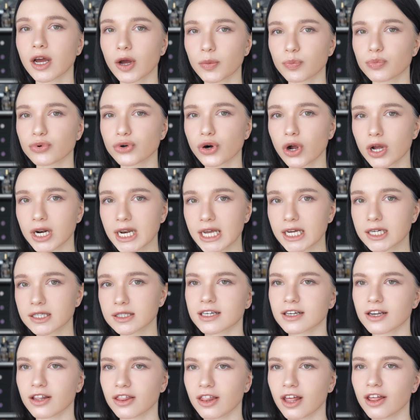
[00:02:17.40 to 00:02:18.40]
a product.
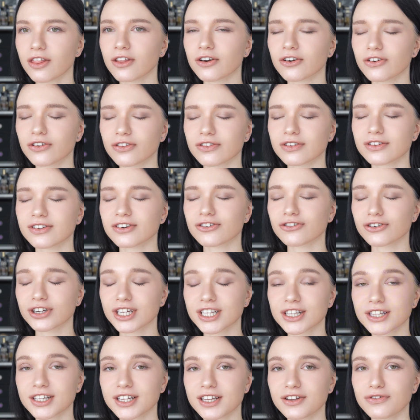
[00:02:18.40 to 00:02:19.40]
And another
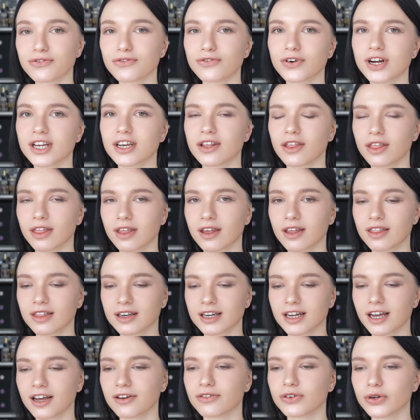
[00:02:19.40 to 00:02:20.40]
really funny thing that
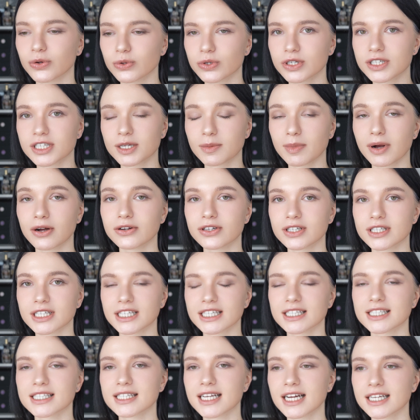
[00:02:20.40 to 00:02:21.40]
I have noticed about it
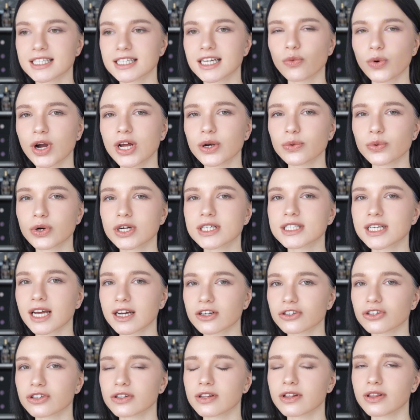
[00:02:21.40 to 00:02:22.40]
is that when was
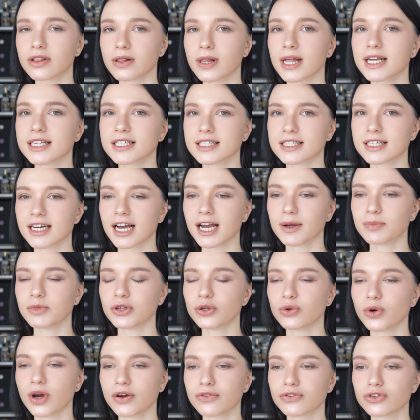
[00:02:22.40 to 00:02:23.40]
actually the last time
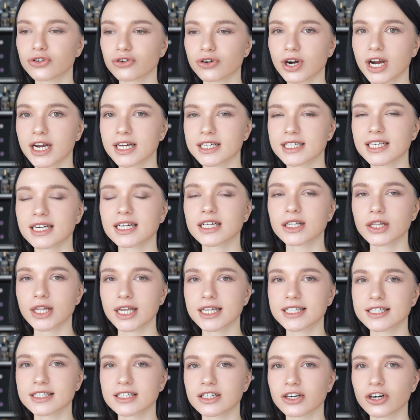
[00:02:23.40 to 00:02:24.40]
you have tried a
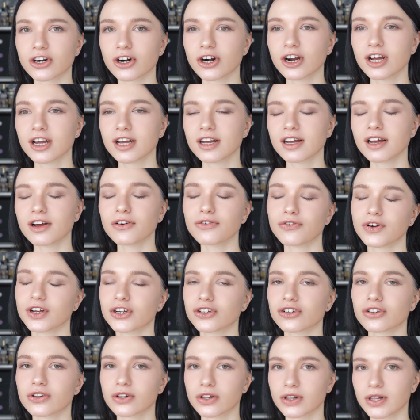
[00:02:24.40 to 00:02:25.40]
cleanser, a
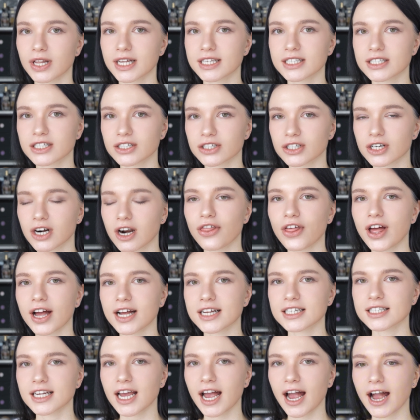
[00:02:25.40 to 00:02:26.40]
facial cleanser
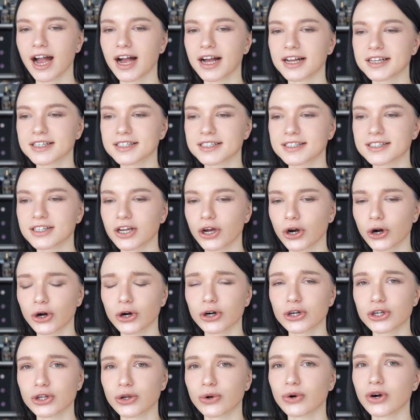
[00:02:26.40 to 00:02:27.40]
that has
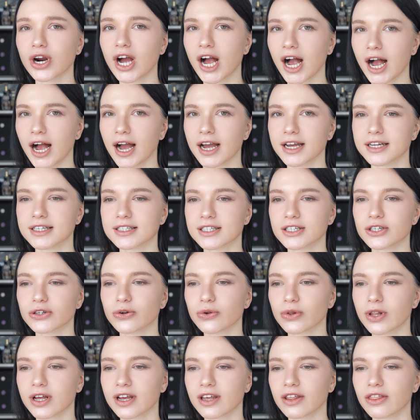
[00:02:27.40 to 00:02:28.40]
hurt your eyes? You know,
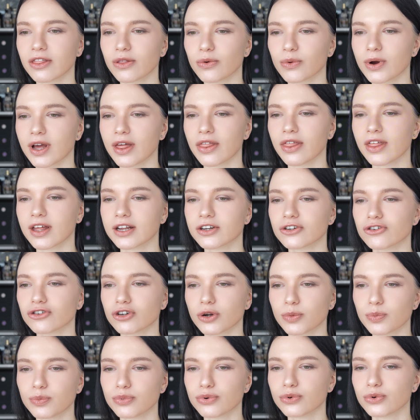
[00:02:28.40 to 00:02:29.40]
like in the way that
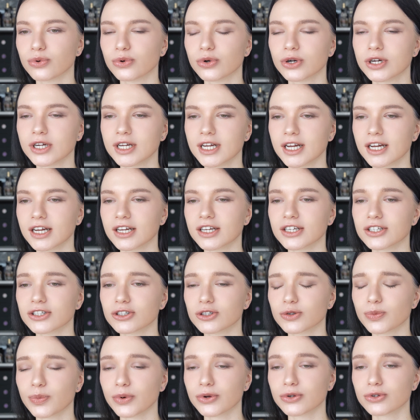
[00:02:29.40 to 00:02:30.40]
shampoo is
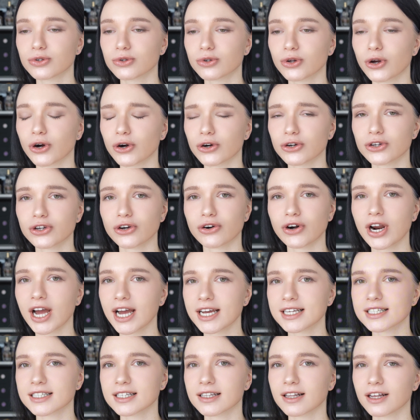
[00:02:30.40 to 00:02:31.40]
supposed to hurt your
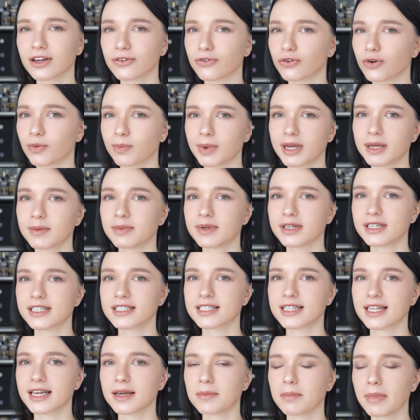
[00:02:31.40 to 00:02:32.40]
eyes, and like for babies
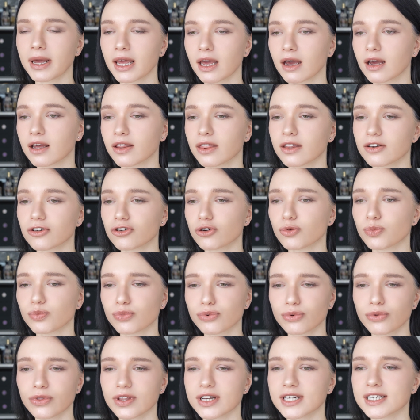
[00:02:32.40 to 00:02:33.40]
they make the
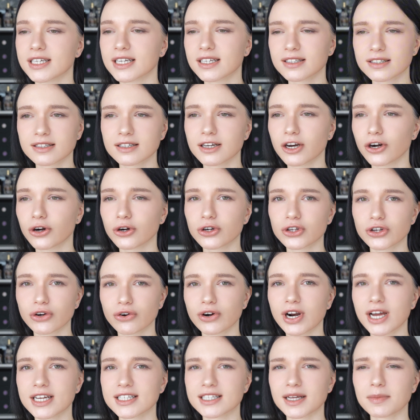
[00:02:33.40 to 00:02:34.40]
shampoo that doesn't hurt your
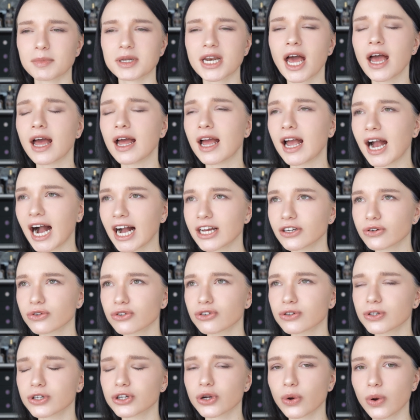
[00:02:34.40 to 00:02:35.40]
eyes. I mean, I don't
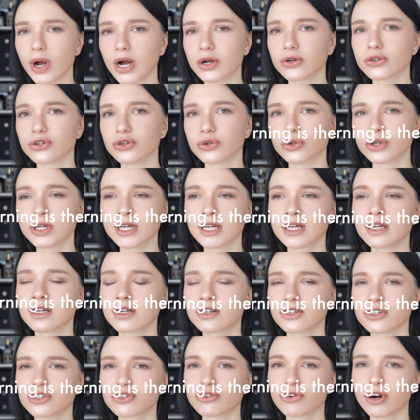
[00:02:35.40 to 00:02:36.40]
really know how to
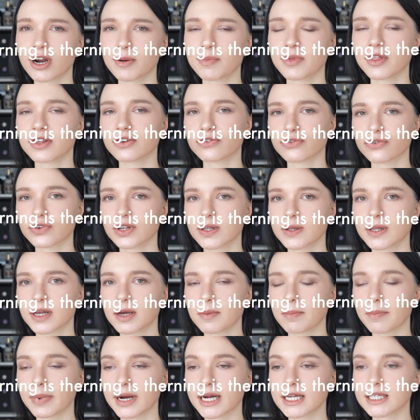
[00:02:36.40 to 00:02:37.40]
describe that
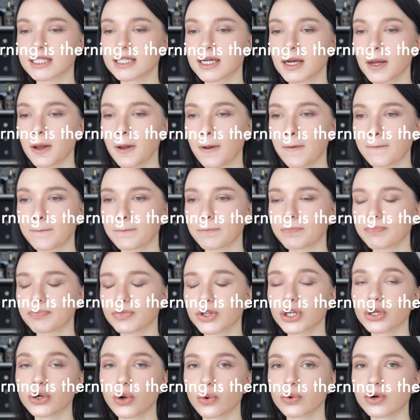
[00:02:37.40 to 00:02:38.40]
feeling, but
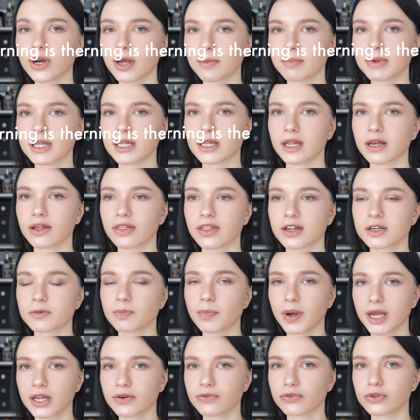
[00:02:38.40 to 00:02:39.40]
you know what I mean, like that
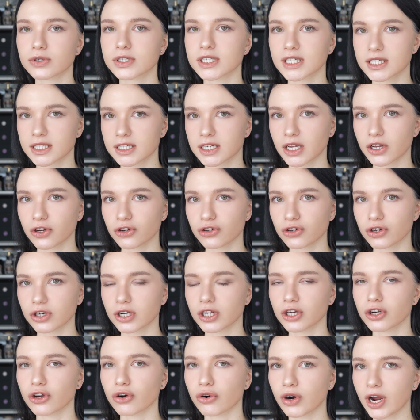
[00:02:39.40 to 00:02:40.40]
painful sensation
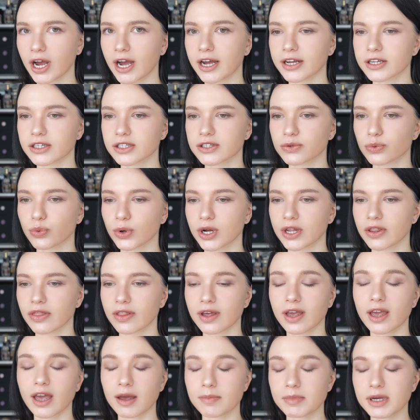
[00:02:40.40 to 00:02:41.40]
in your eyes when the
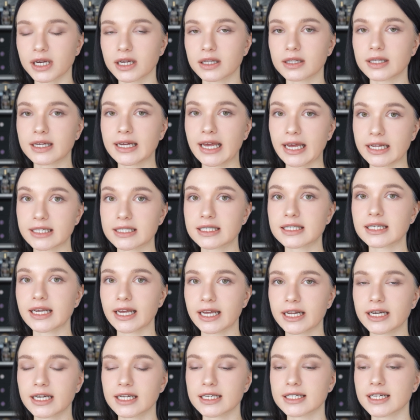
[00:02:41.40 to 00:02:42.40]
chemical gets
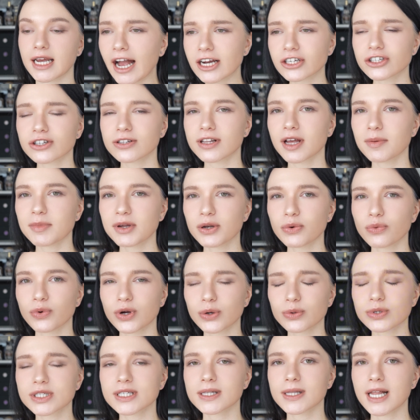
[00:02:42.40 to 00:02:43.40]
in it. Actually, I mean,
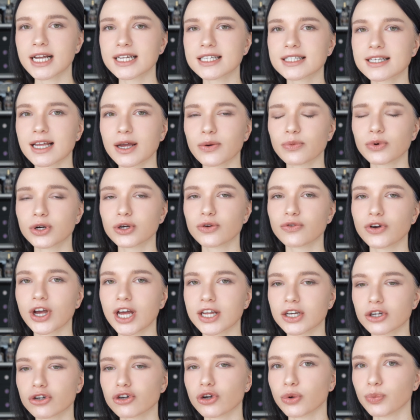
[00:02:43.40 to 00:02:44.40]
when was the last time when you've
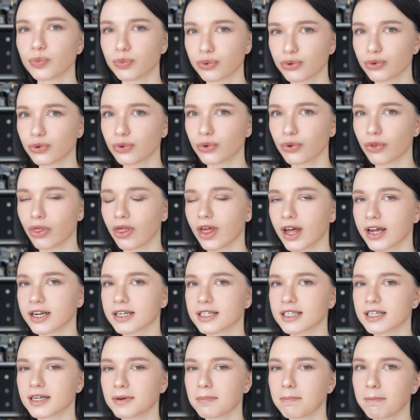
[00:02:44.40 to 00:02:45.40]
had a shampoo
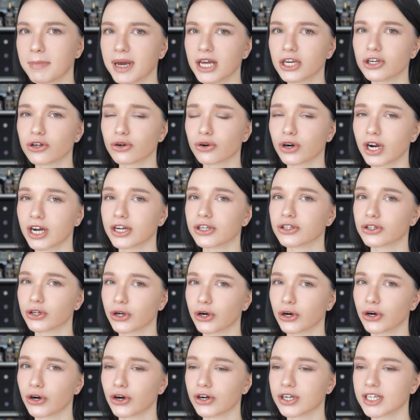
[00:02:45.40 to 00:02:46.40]
that made your eyes
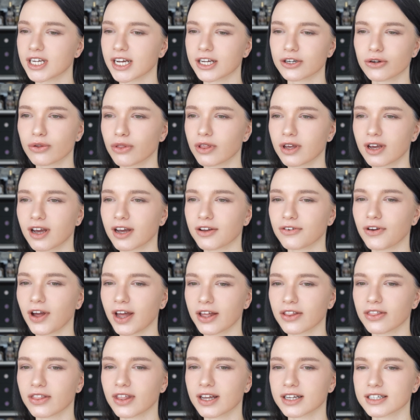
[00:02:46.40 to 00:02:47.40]
hurt? I don't think I've
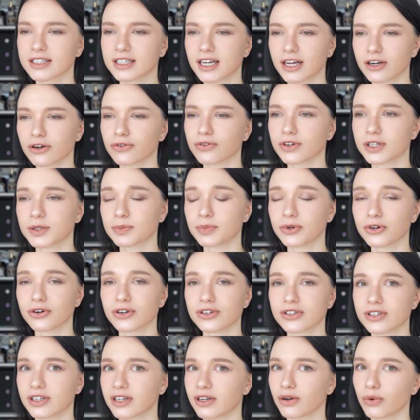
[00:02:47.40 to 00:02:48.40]
had that kind of
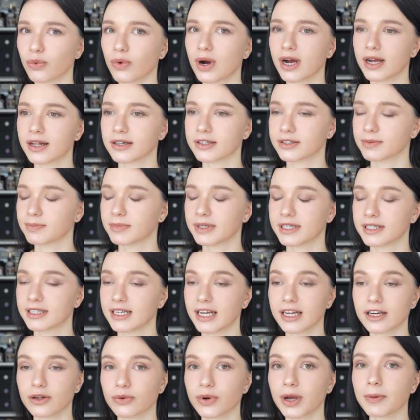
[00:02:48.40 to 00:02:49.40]
experience in a while, but
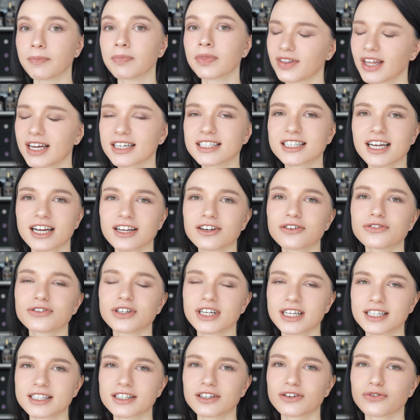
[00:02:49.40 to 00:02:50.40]
anyway, that kind of
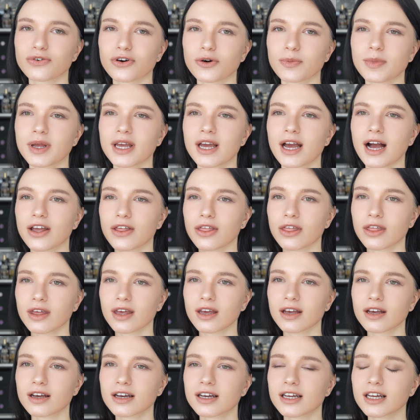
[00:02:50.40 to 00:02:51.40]
does it for me. I
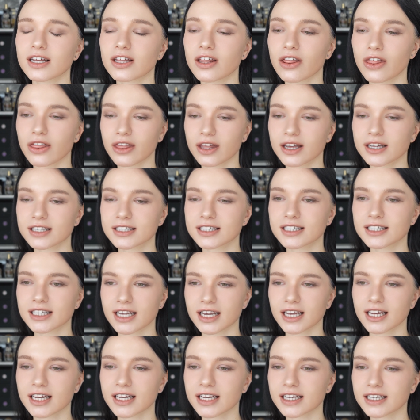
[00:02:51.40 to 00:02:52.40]
think this
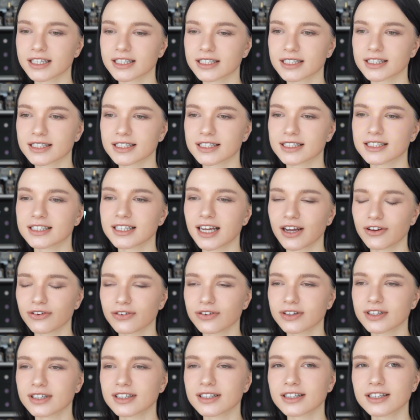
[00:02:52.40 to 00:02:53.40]
is
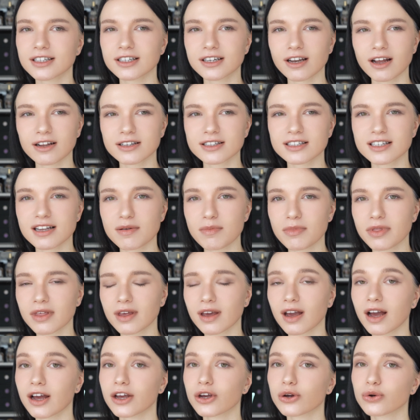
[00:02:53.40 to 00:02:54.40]
definitely not
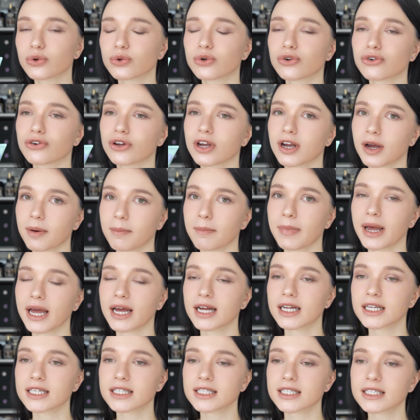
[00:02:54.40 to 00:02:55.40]
something I could
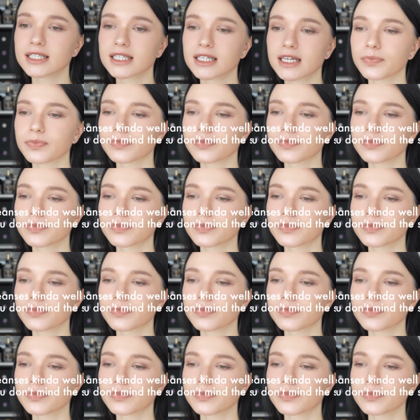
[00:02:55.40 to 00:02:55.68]
recommend